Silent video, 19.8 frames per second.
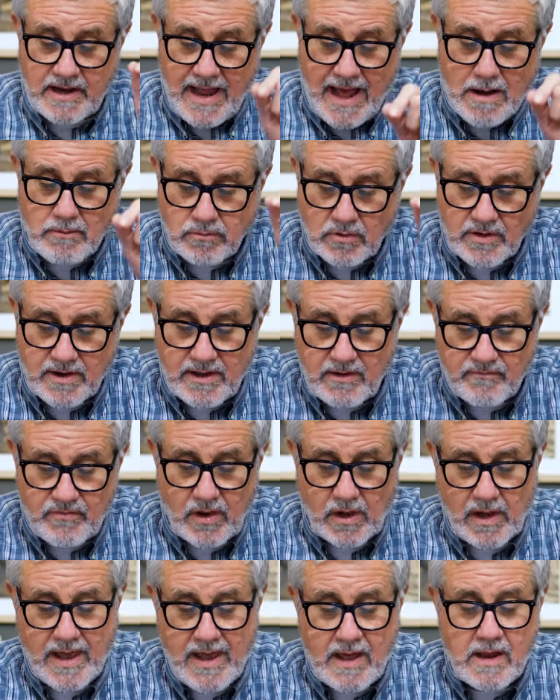and I will give
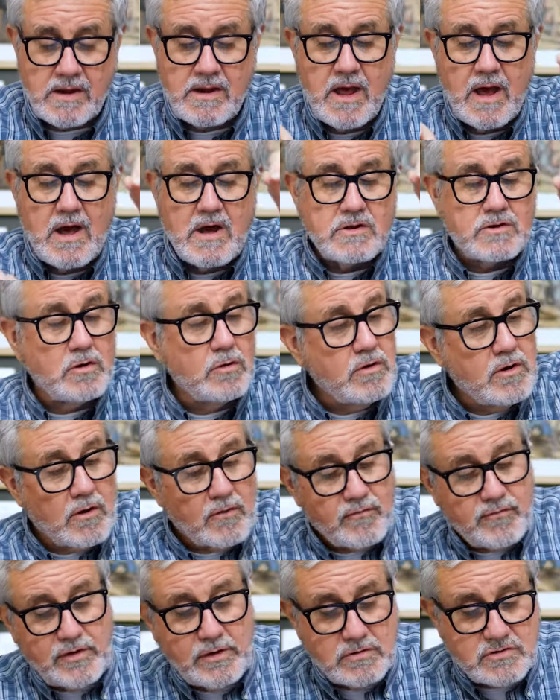the land to
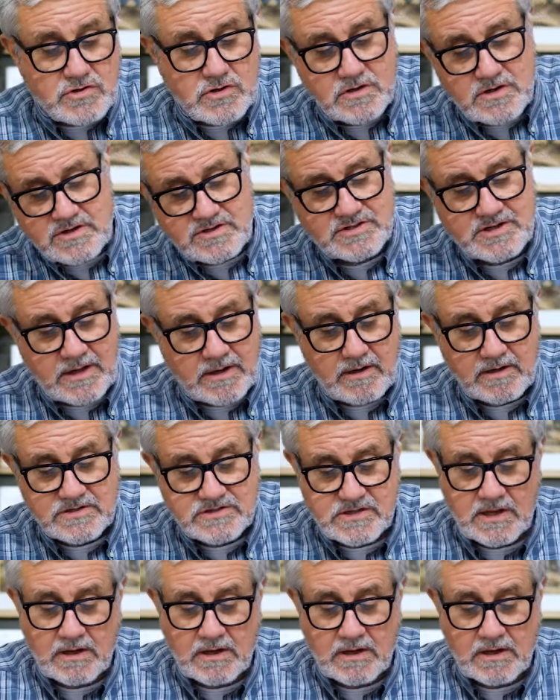your future descendants.